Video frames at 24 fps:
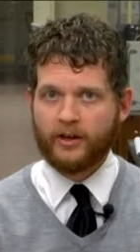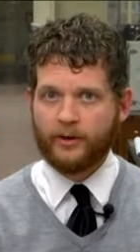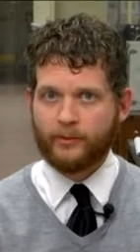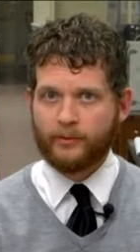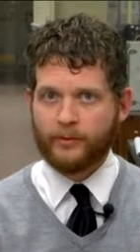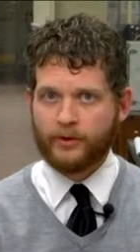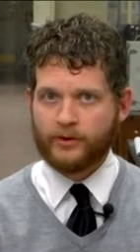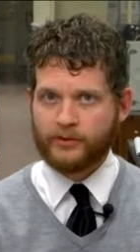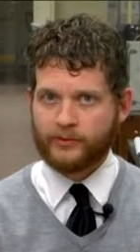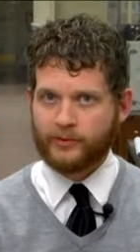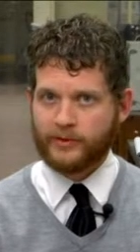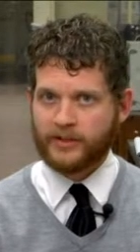
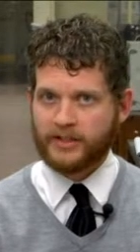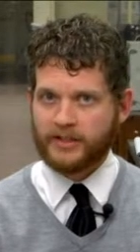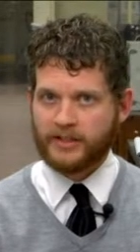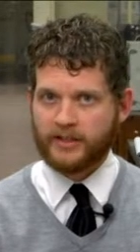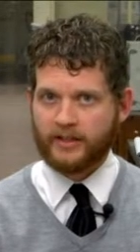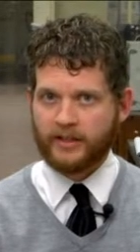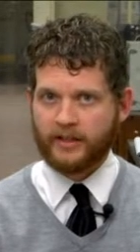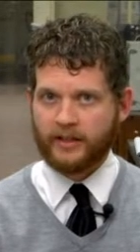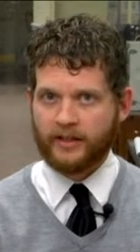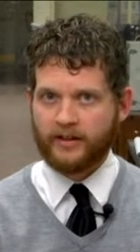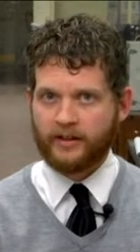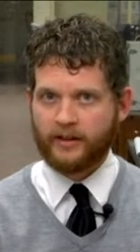Most
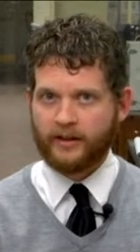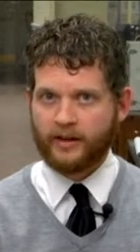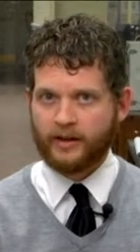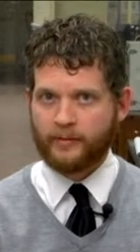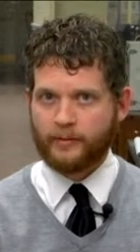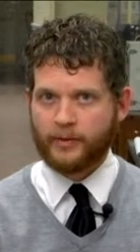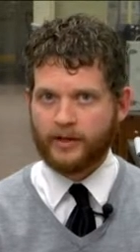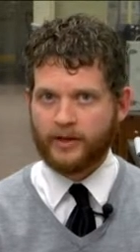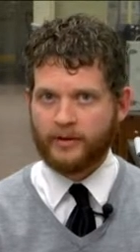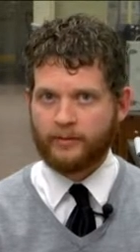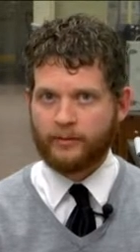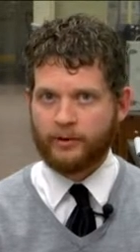recently, the
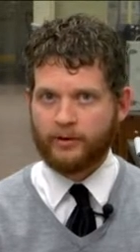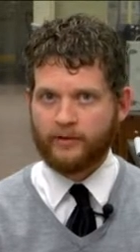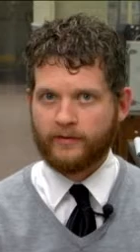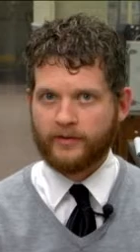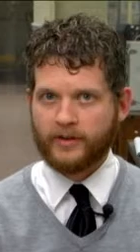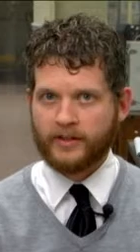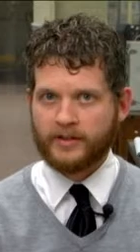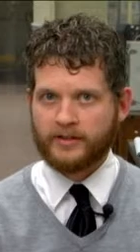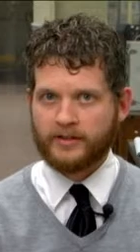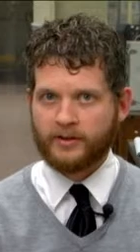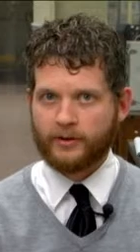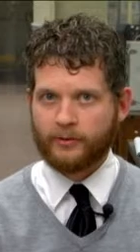company moved
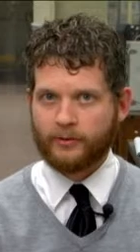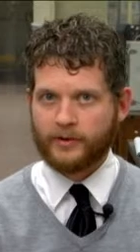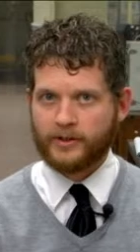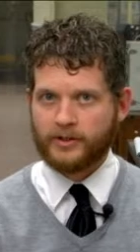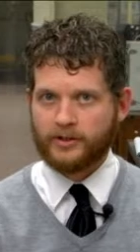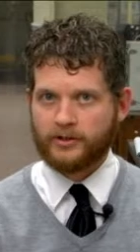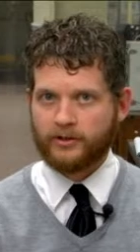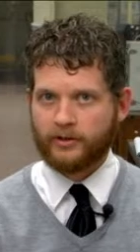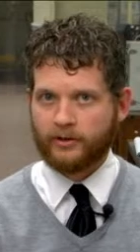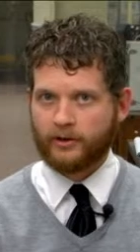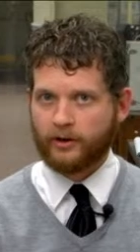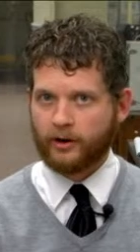its
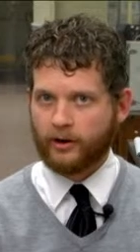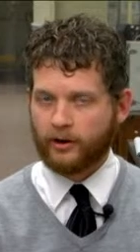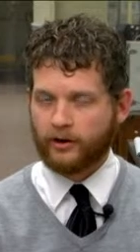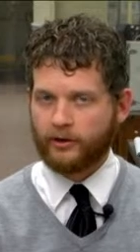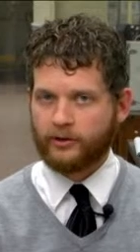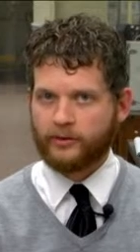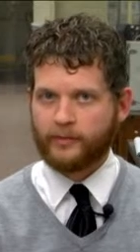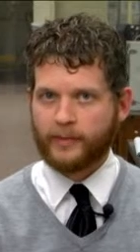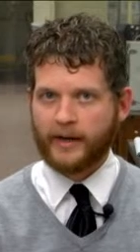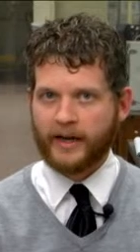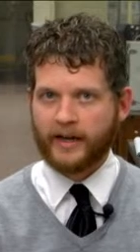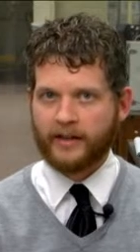original
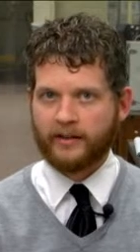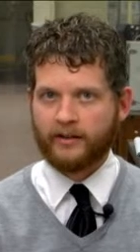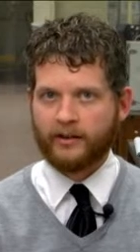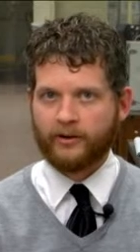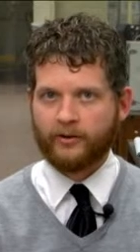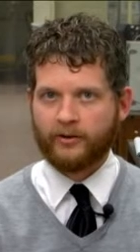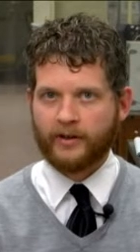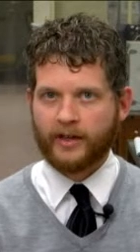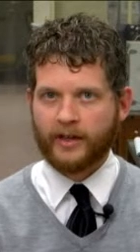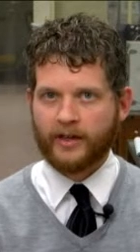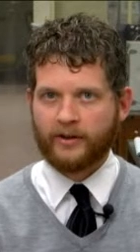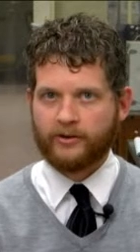Carlsbad
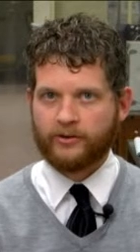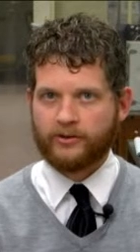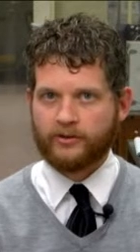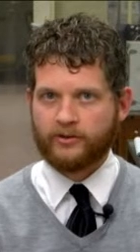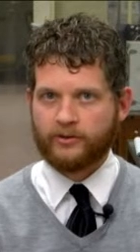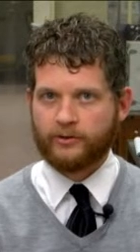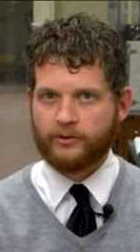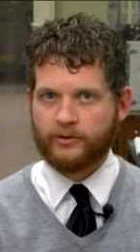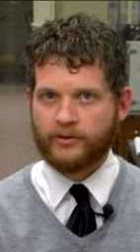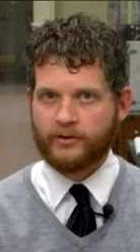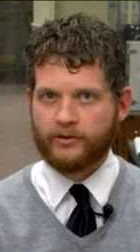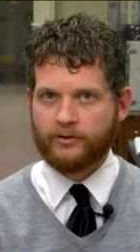location
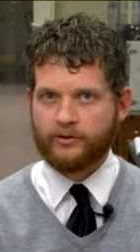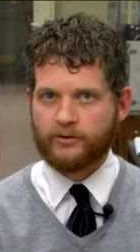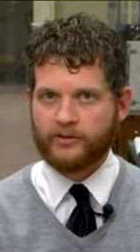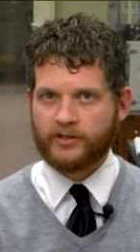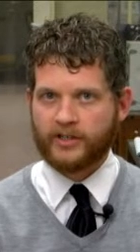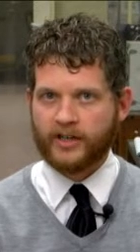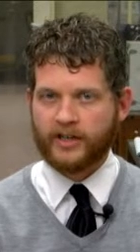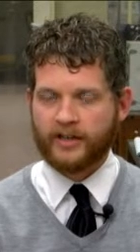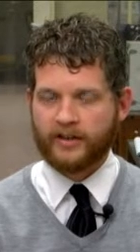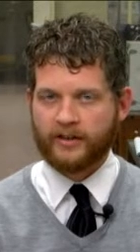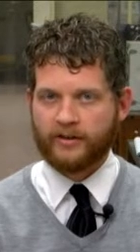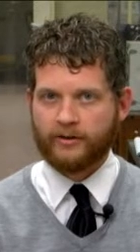to a new
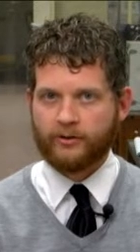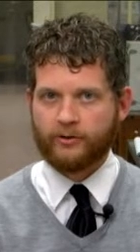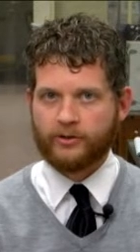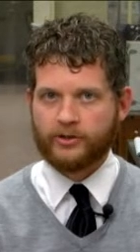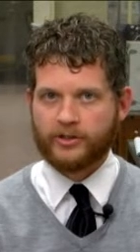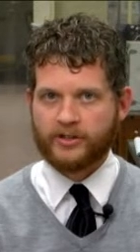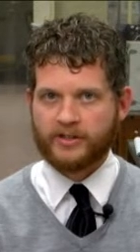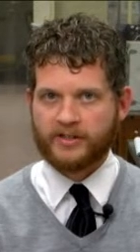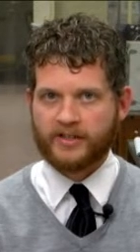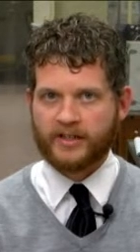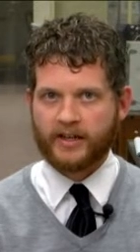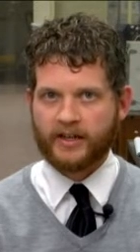site in
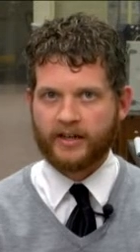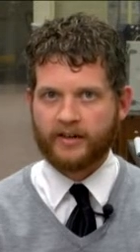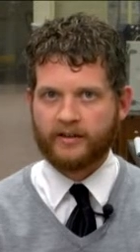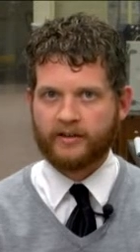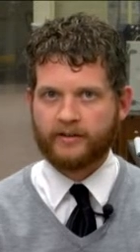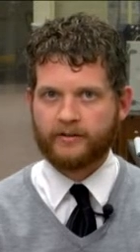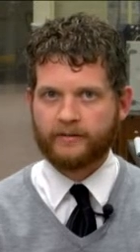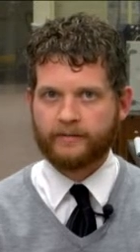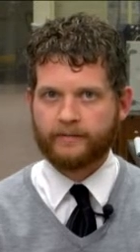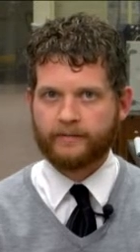Oceanside.